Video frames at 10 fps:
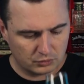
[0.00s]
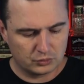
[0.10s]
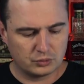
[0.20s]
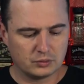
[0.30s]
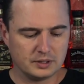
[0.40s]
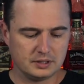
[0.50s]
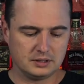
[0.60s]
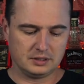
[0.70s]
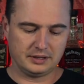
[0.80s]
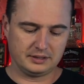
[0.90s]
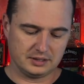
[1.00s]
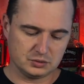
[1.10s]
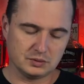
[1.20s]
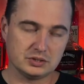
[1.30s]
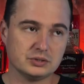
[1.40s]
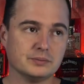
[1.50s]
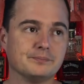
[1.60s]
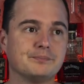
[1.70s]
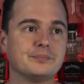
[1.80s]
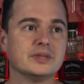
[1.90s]
Whew. I like this one too.
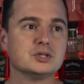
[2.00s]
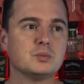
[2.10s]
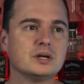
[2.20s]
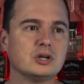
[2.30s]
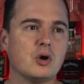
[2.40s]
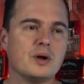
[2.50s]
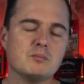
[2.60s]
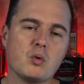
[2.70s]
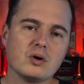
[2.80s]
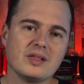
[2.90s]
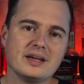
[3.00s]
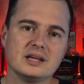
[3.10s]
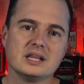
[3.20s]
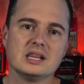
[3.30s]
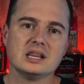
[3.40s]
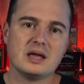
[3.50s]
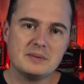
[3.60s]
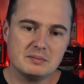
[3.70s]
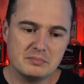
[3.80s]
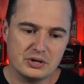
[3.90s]
This one going more like
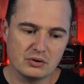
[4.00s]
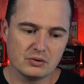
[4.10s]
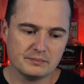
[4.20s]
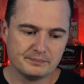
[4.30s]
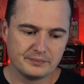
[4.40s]
lemon peel.